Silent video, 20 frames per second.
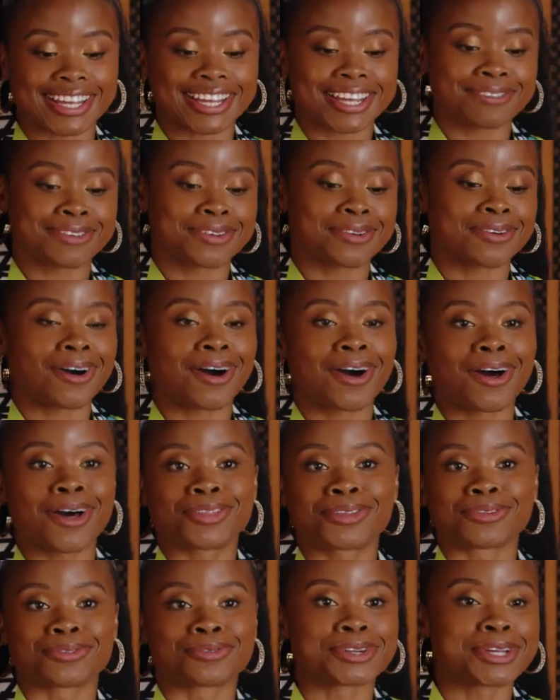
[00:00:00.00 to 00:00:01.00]
they give you all
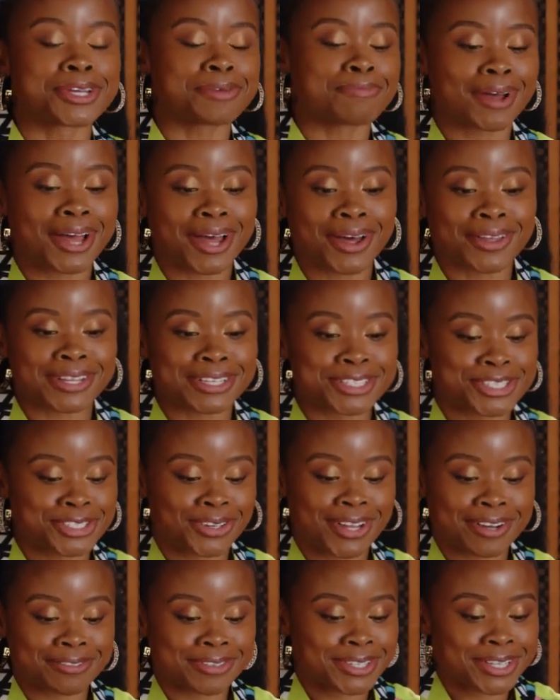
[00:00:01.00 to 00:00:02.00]
of the rebound that
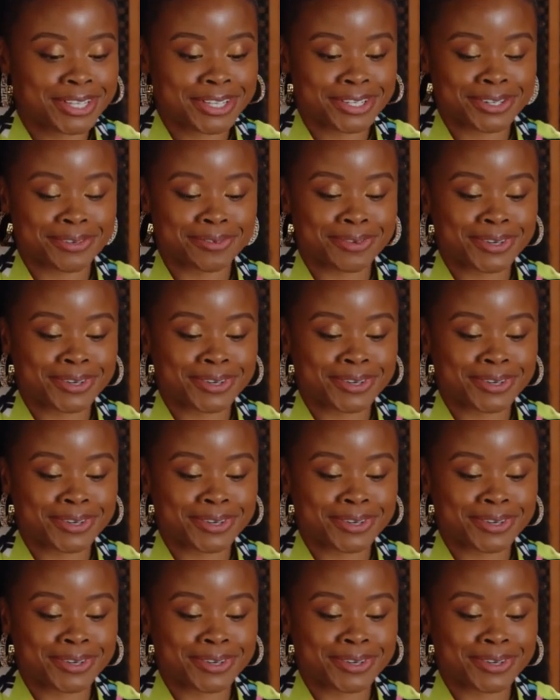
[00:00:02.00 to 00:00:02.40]
you'll ever need in the